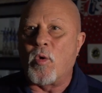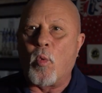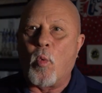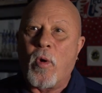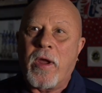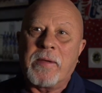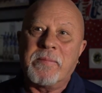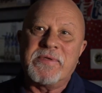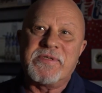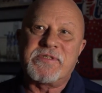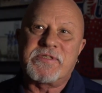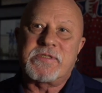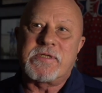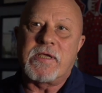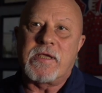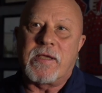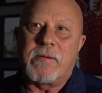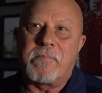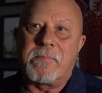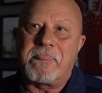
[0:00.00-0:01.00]
the women's
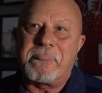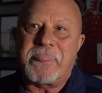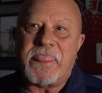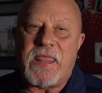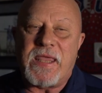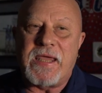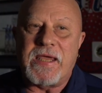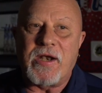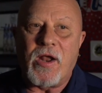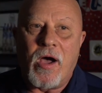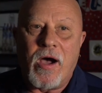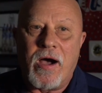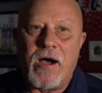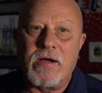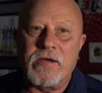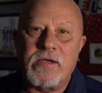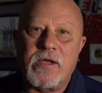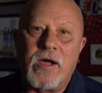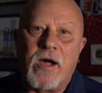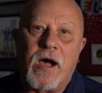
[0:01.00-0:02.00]
team in
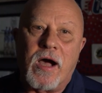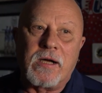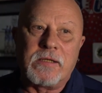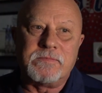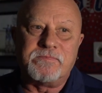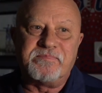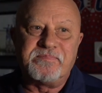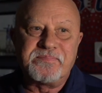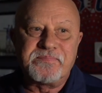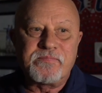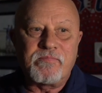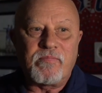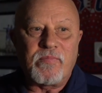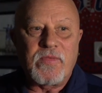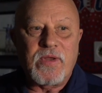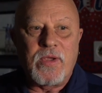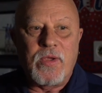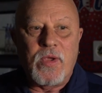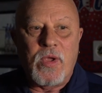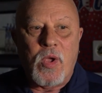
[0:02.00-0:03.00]
Hong Kong
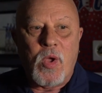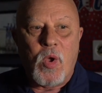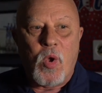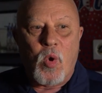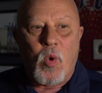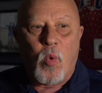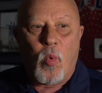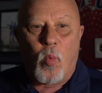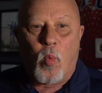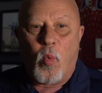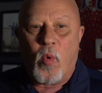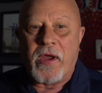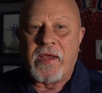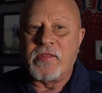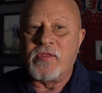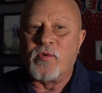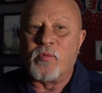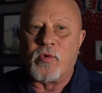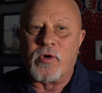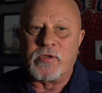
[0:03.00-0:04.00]

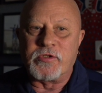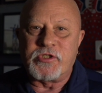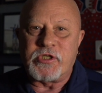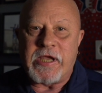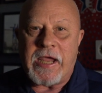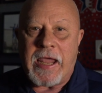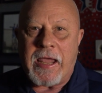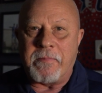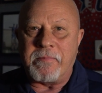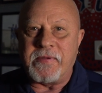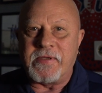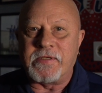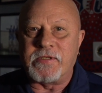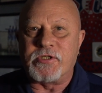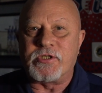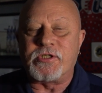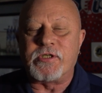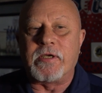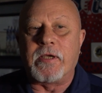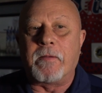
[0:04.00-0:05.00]
win the world
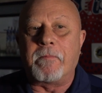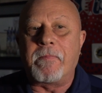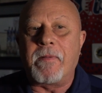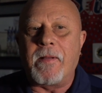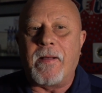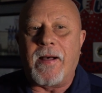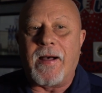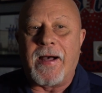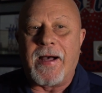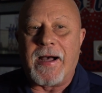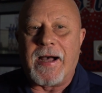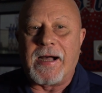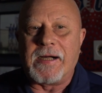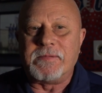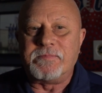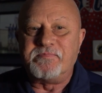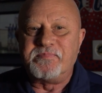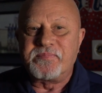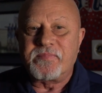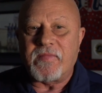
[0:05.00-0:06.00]
championship
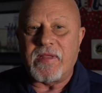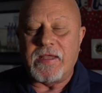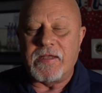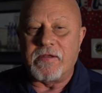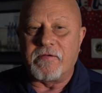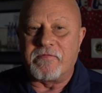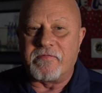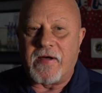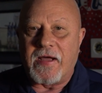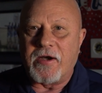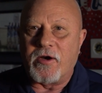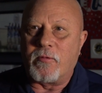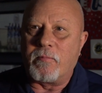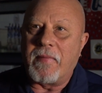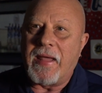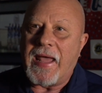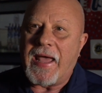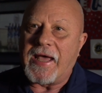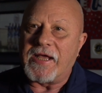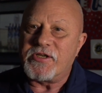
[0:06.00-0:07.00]
in the final
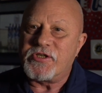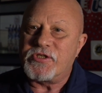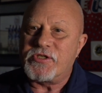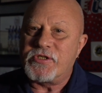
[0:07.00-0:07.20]
match,